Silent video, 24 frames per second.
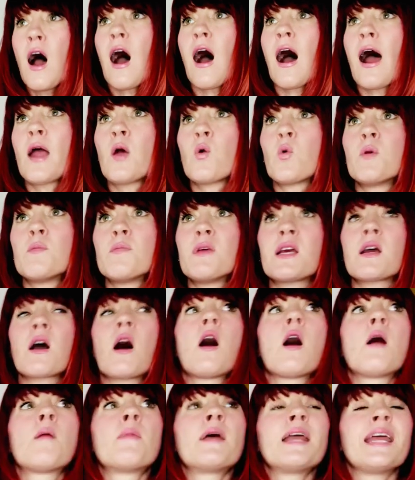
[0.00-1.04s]
I would
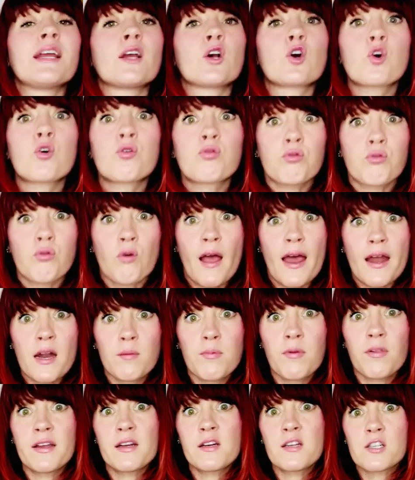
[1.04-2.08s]
become
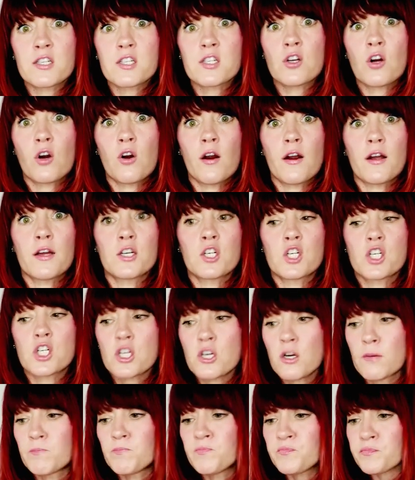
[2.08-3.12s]
incredibly
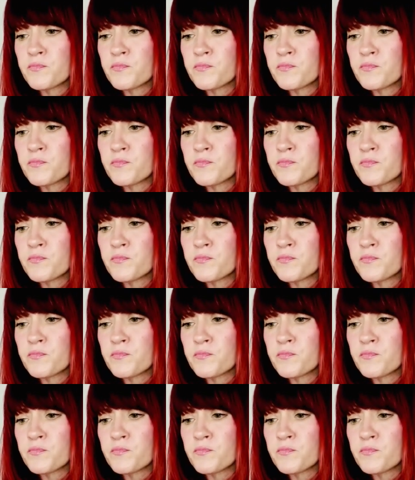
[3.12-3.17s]
discouraged.